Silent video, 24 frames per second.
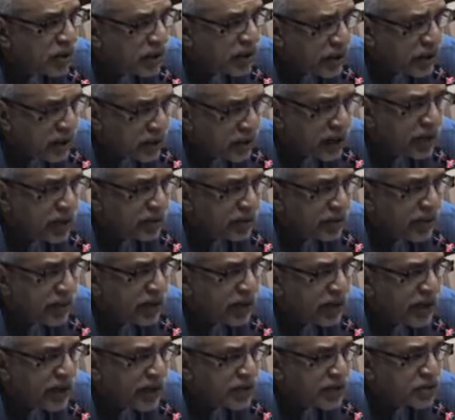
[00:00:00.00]
He made
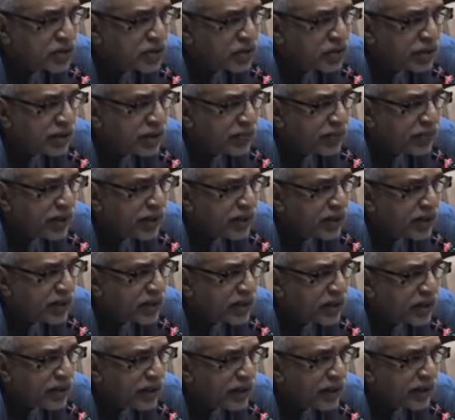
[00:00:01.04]
actually a patent
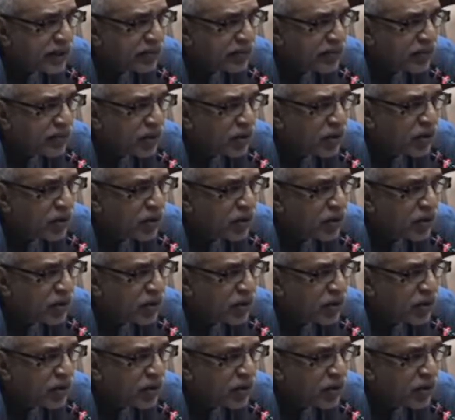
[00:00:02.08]
claim